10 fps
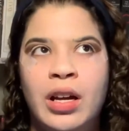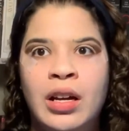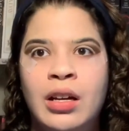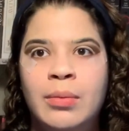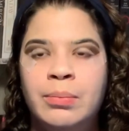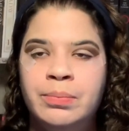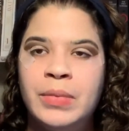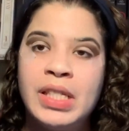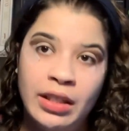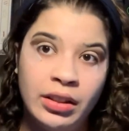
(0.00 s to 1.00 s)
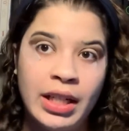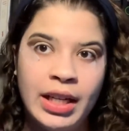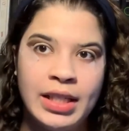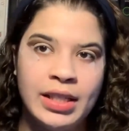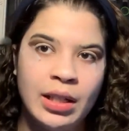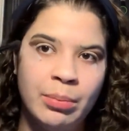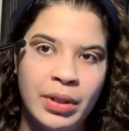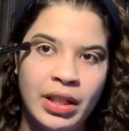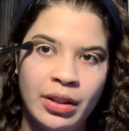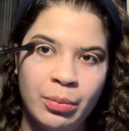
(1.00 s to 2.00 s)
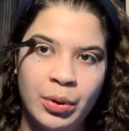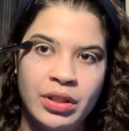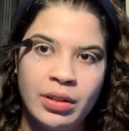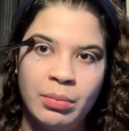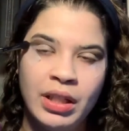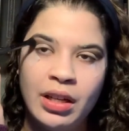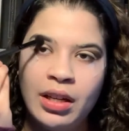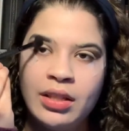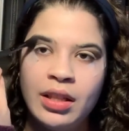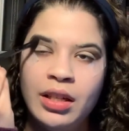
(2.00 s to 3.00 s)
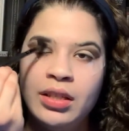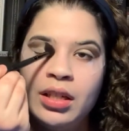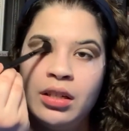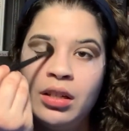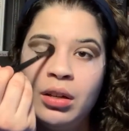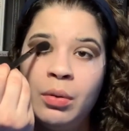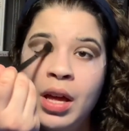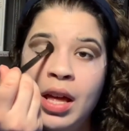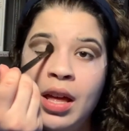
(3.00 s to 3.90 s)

Cilka ends up in the prison, because they did know